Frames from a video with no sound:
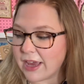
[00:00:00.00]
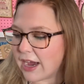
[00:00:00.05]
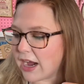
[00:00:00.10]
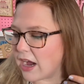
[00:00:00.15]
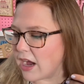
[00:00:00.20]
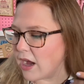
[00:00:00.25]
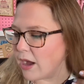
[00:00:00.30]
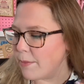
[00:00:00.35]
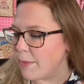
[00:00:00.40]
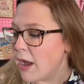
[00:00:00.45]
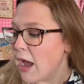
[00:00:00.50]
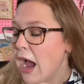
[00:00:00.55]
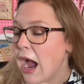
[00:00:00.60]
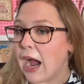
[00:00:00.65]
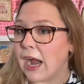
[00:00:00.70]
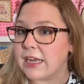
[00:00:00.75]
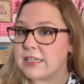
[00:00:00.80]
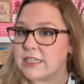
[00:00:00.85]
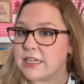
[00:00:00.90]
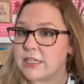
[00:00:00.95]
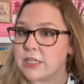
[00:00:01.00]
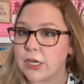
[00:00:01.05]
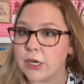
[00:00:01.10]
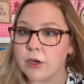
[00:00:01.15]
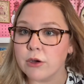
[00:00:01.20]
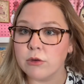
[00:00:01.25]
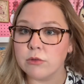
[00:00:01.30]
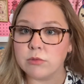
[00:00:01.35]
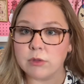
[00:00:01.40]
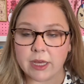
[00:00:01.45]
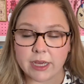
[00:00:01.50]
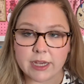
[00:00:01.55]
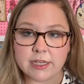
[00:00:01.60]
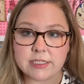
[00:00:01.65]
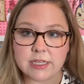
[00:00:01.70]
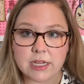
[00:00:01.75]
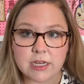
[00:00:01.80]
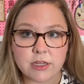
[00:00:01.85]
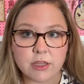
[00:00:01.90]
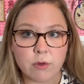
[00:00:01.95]
I did go, like I
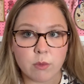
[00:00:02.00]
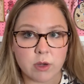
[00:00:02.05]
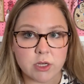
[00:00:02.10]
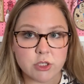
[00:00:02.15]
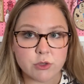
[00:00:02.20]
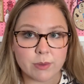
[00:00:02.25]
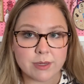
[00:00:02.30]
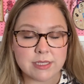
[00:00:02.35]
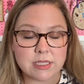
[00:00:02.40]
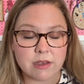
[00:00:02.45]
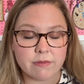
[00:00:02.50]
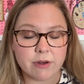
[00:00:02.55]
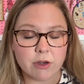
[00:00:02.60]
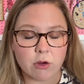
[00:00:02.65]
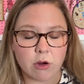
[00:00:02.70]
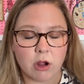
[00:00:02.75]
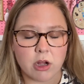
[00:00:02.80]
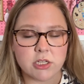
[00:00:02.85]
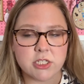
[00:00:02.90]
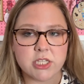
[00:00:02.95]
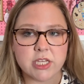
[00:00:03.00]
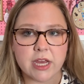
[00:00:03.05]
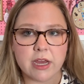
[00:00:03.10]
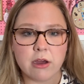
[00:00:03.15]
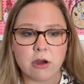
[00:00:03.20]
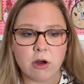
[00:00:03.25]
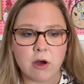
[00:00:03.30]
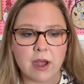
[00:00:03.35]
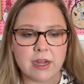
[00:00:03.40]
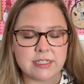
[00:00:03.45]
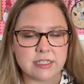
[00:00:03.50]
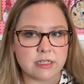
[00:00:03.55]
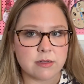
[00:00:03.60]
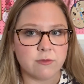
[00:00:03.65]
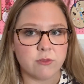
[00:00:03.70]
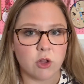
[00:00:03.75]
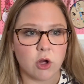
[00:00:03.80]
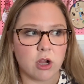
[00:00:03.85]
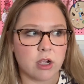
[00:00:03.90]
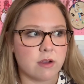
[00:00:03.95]
said, the 127 garage sale. I did a
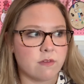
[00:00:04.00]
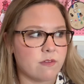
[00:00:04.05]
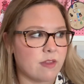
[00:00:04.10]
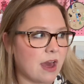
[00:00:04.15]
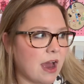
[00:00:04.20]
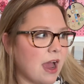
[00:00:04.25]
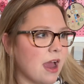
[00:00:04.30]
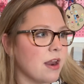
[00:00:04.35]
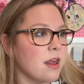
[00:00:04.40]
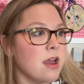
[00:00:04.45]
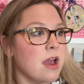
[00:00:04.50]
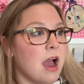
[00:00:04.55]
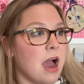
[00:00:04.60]
vlog of that.